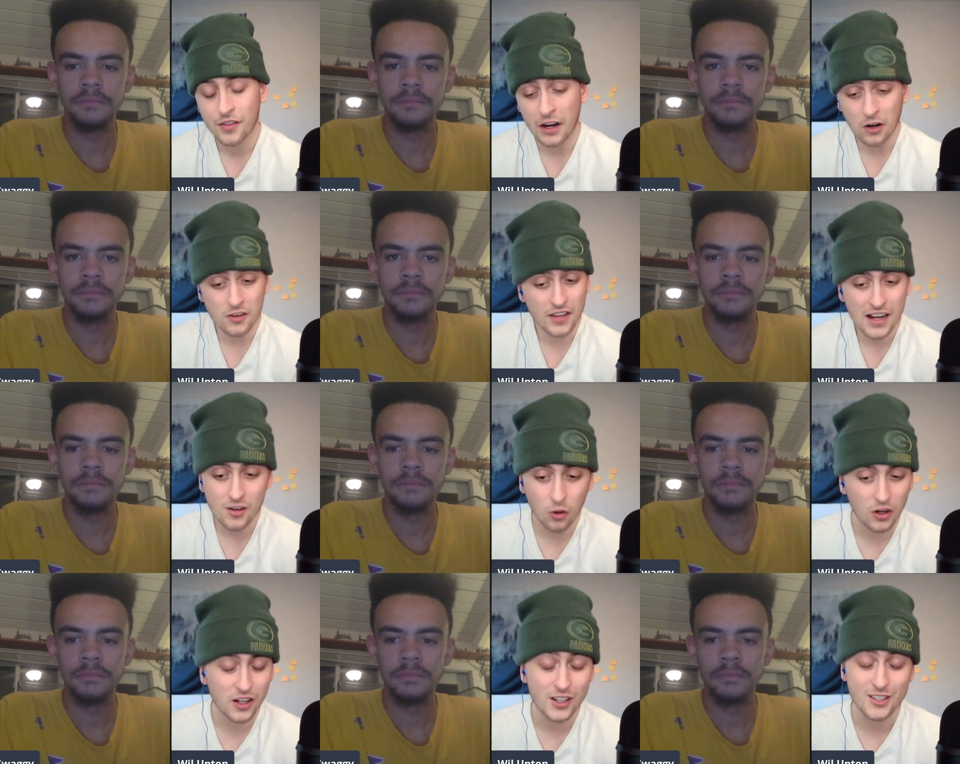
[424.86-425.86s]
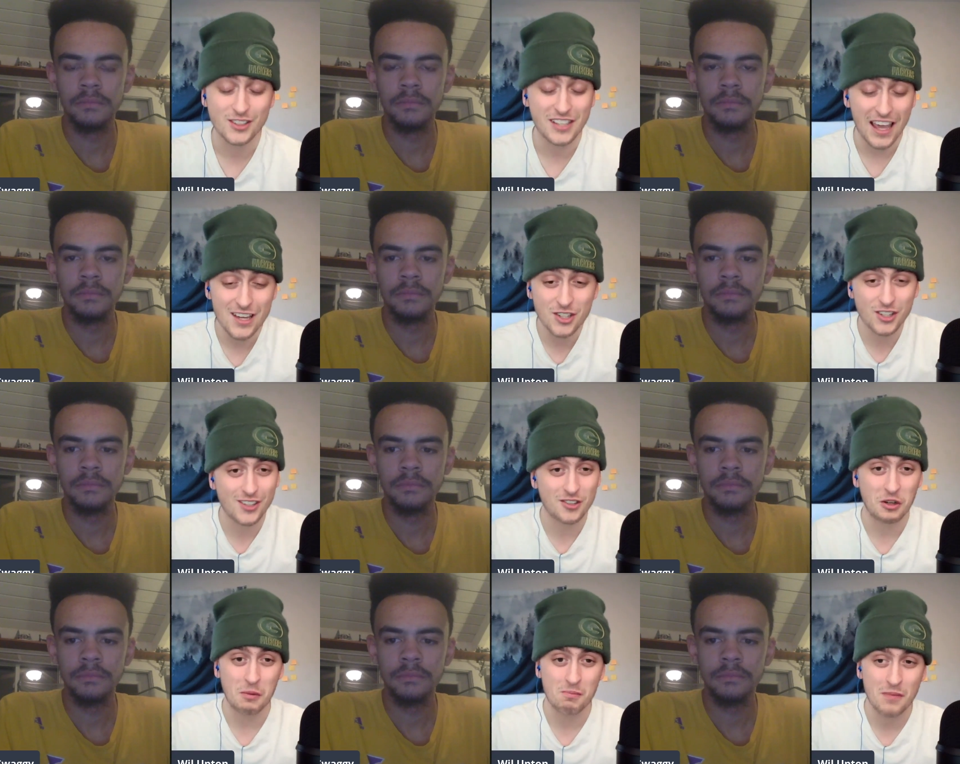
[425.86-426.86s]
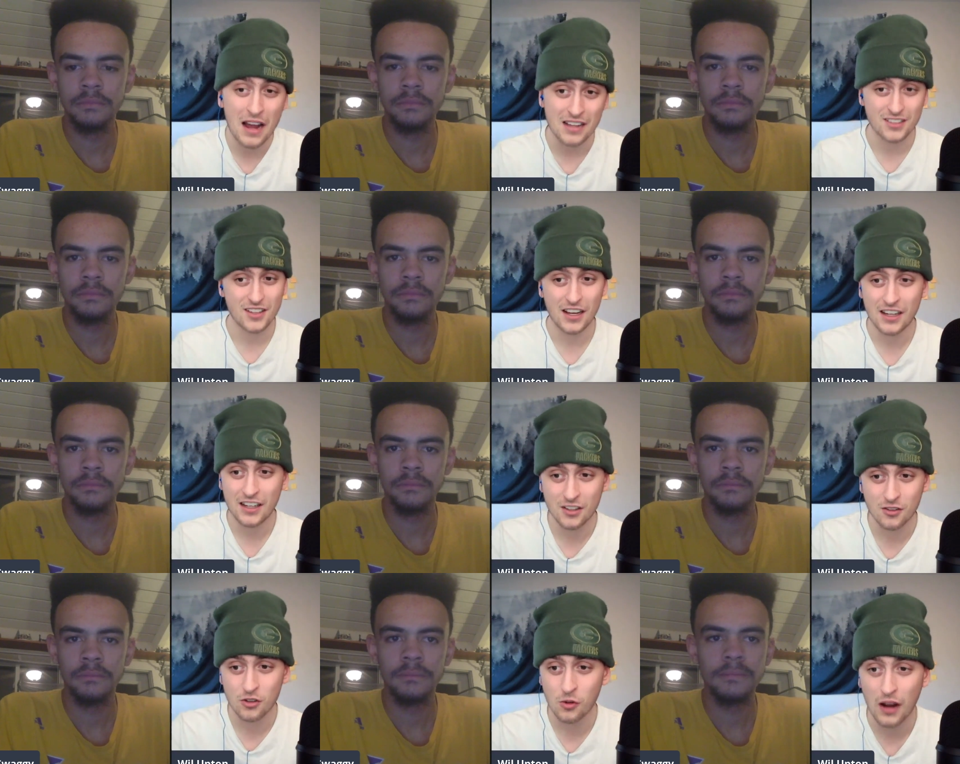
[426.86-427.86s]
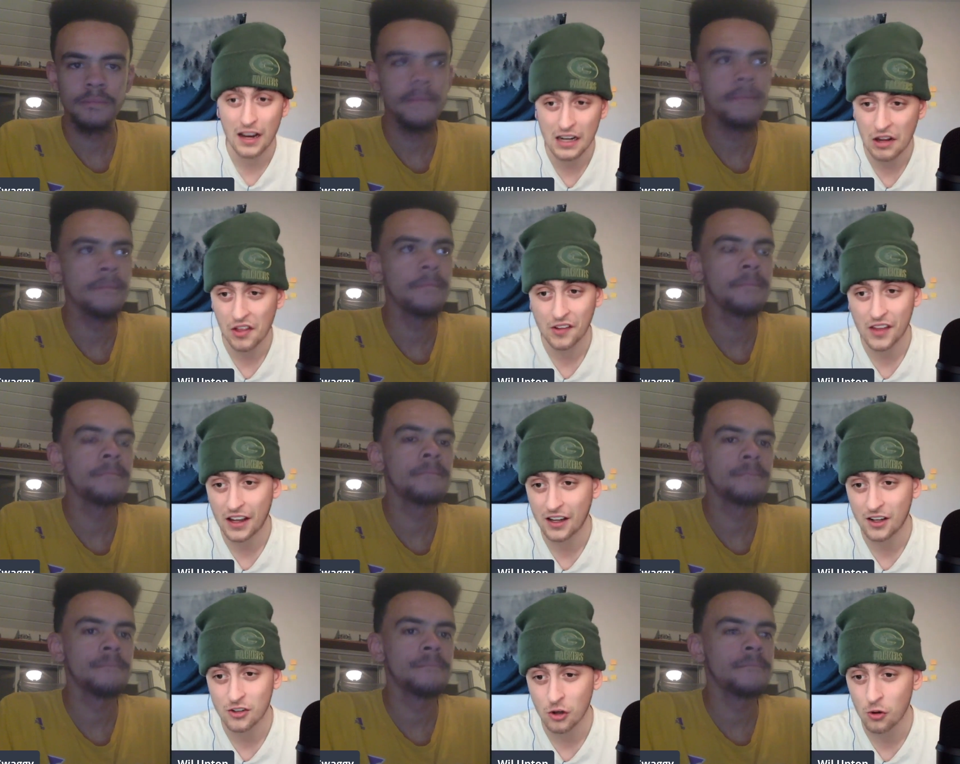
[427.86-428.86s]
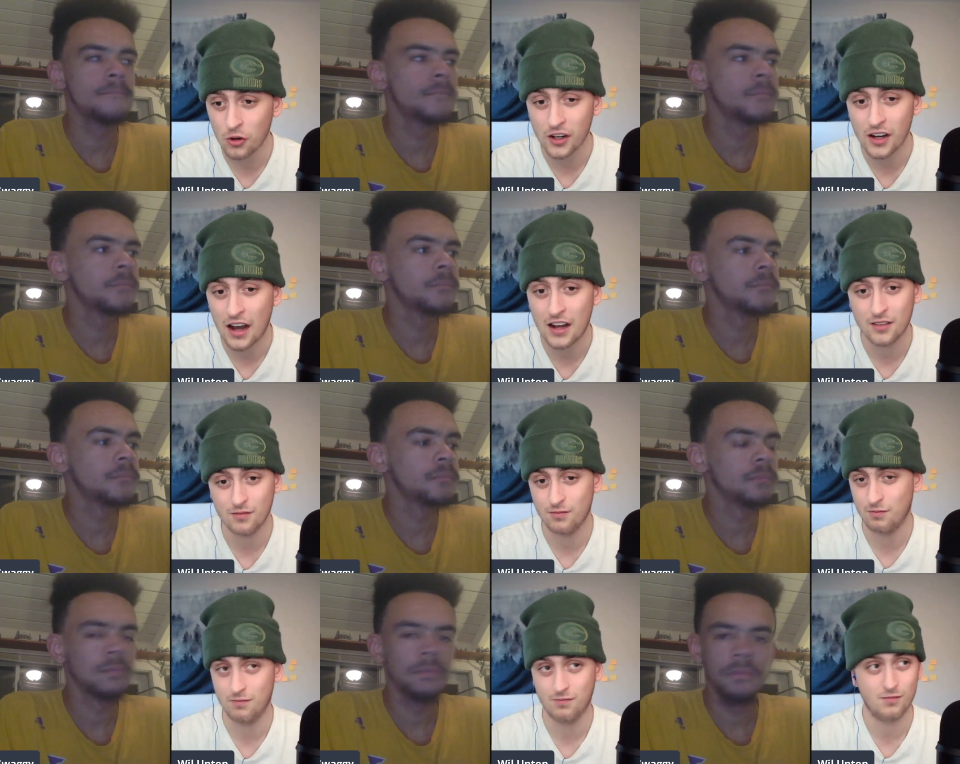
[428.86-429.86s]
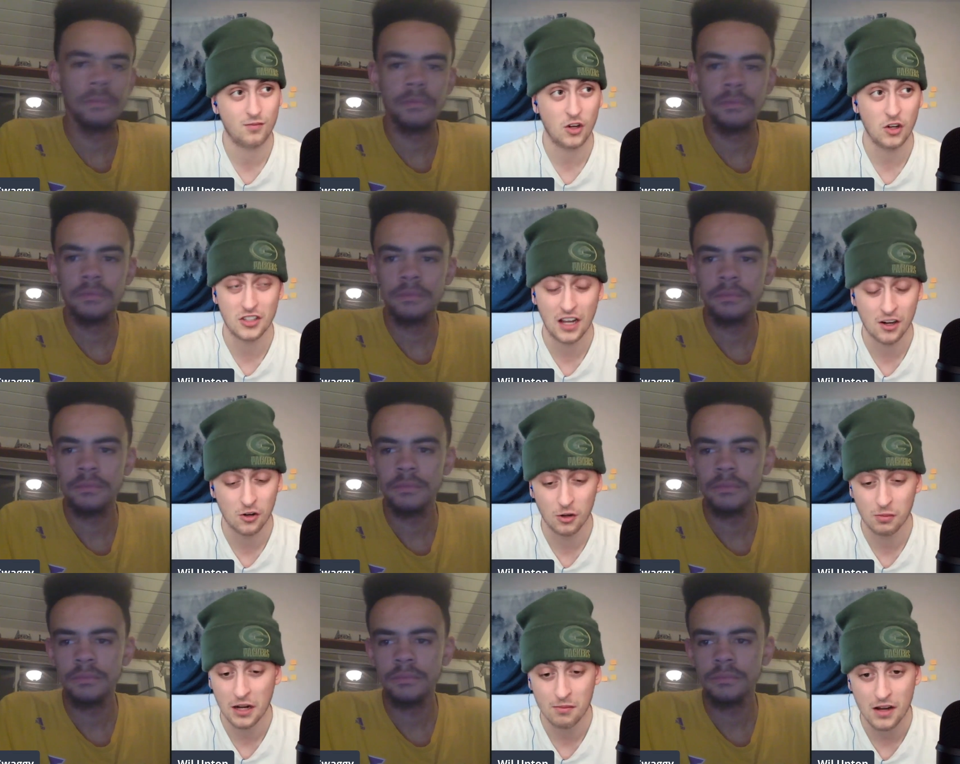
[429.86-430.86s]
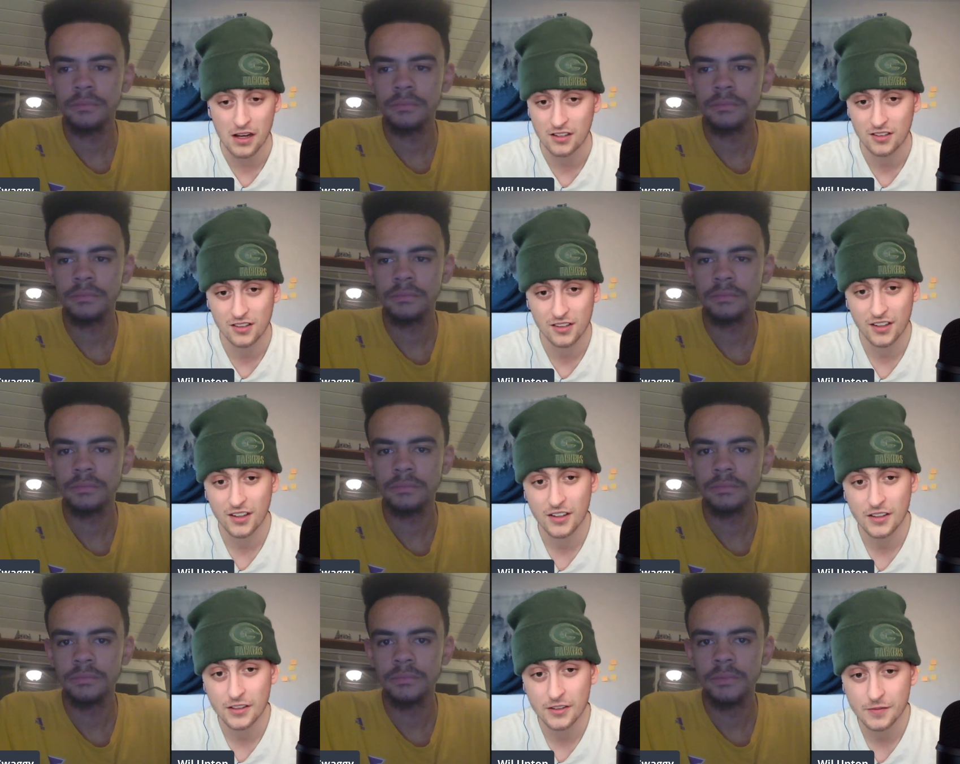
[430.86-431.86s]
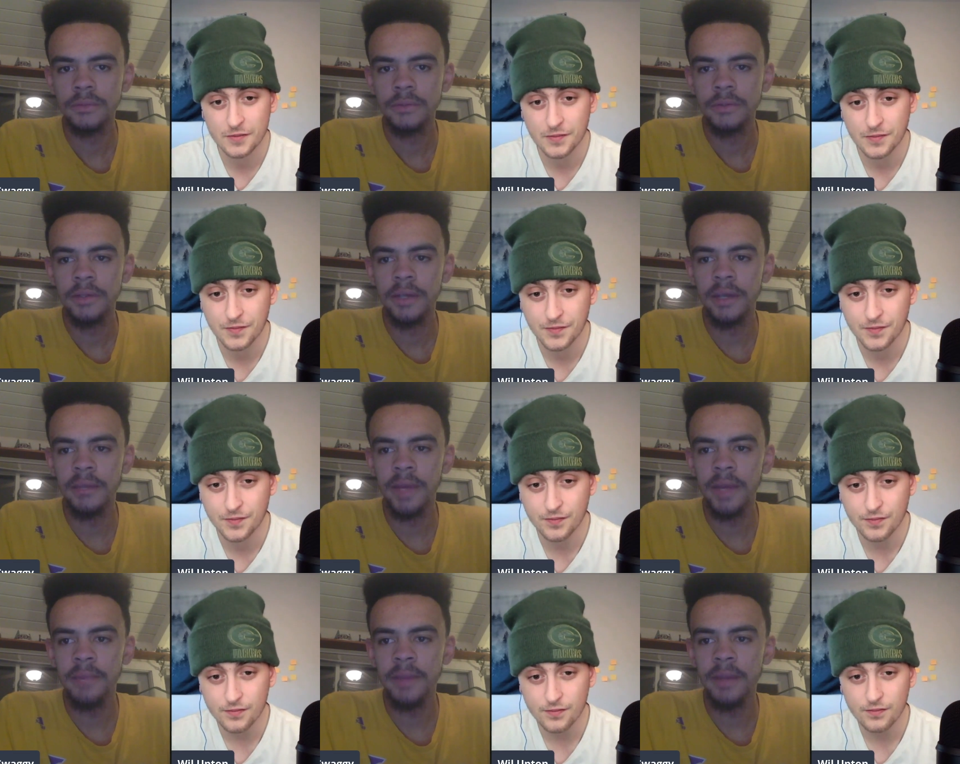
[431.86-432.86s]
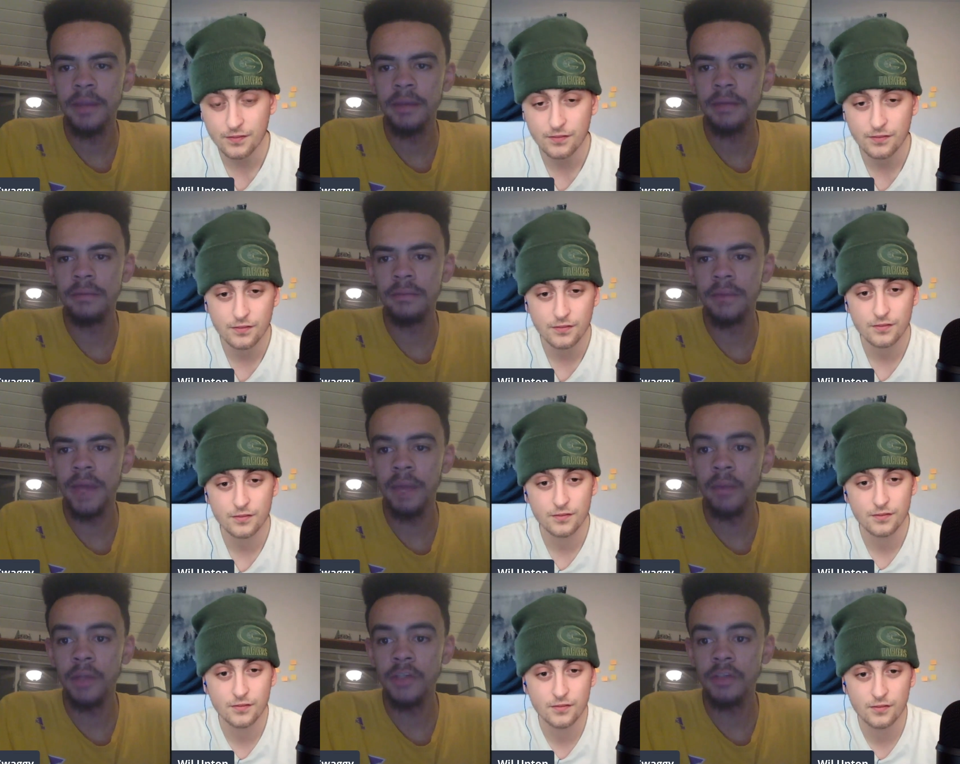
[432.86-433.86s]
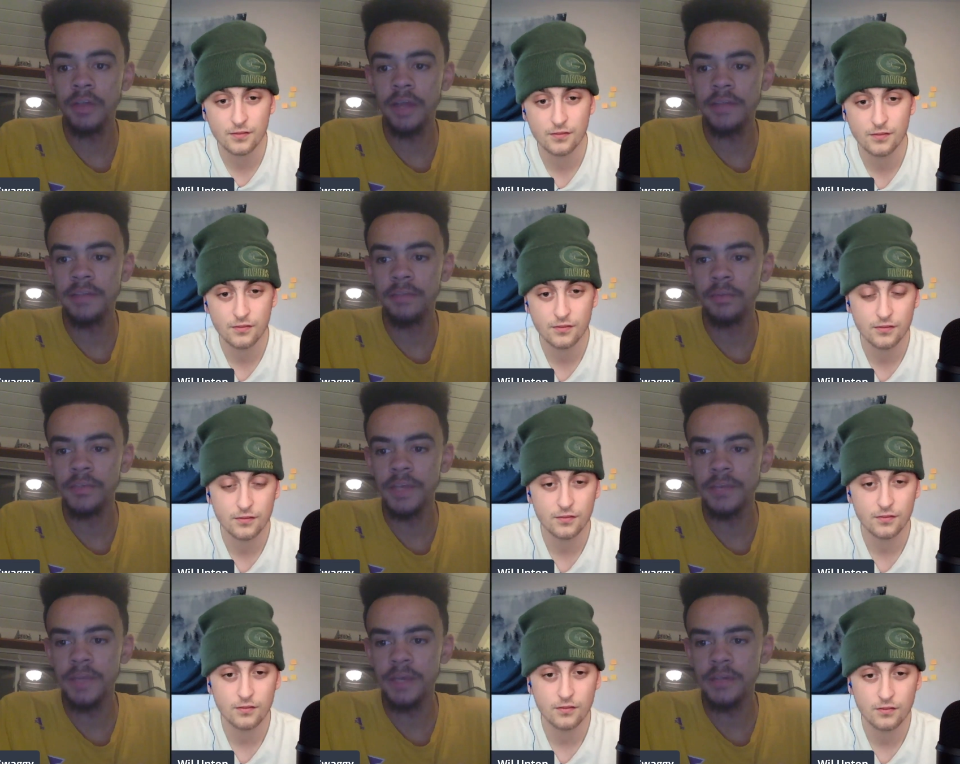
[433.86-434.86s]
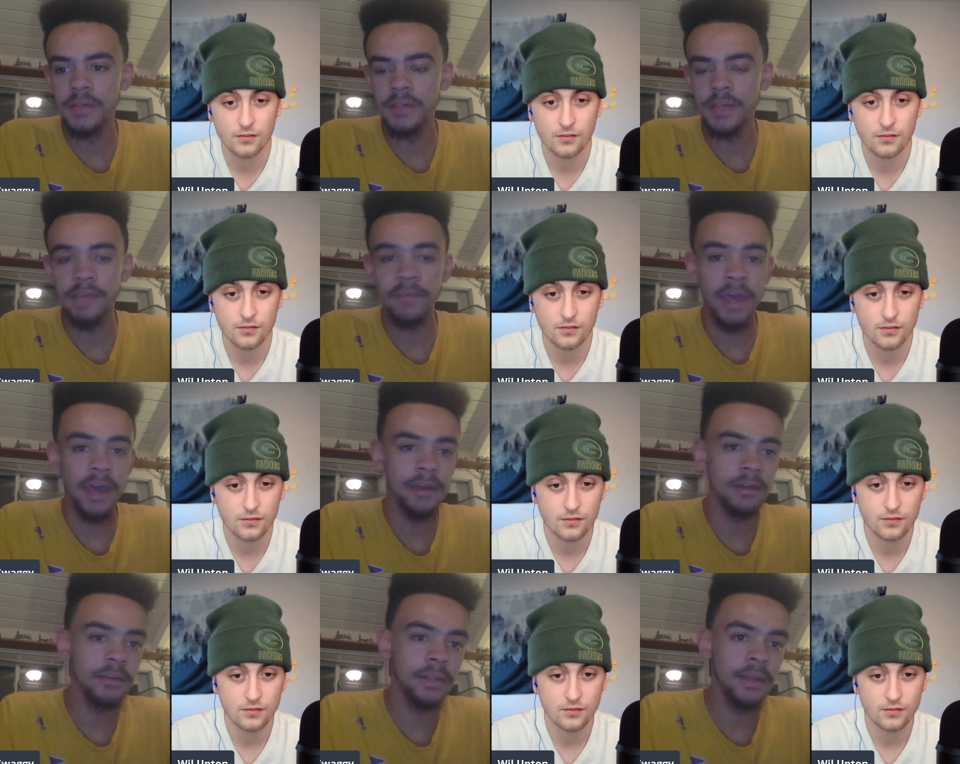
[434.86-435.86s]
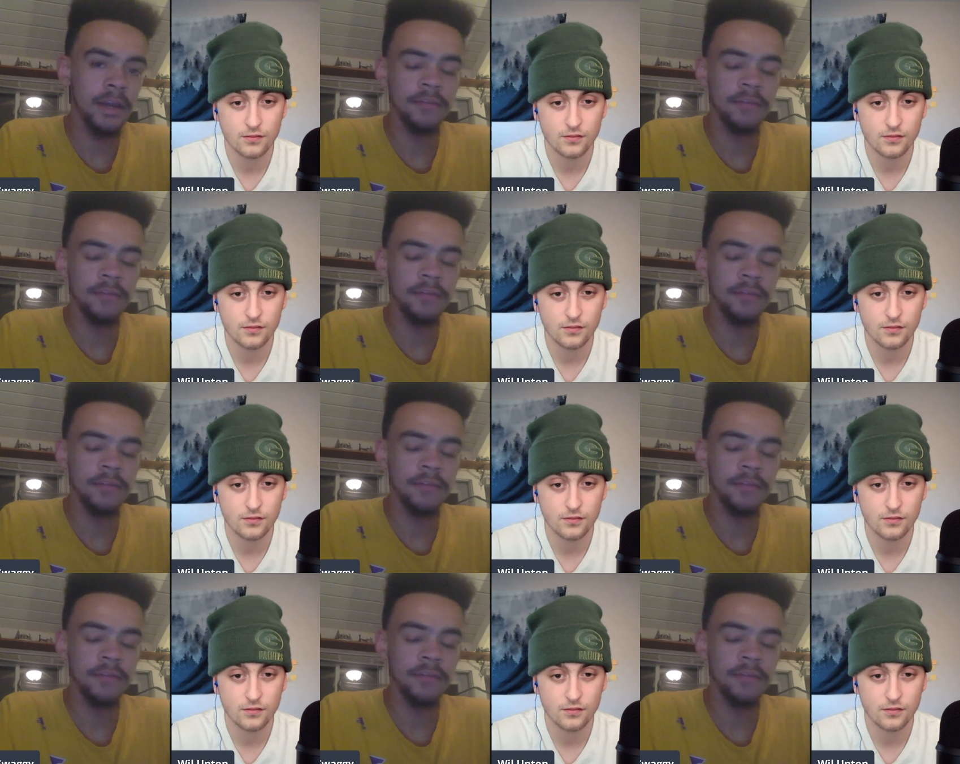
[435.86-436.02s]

Speaker 1: There, that organization is a mess. They need to do anything they can do to not
Speaker 2: continue to be a mess. Yeah, in my opinion, I watched a lot of Timberwolves games actually because I have Cat in a league, I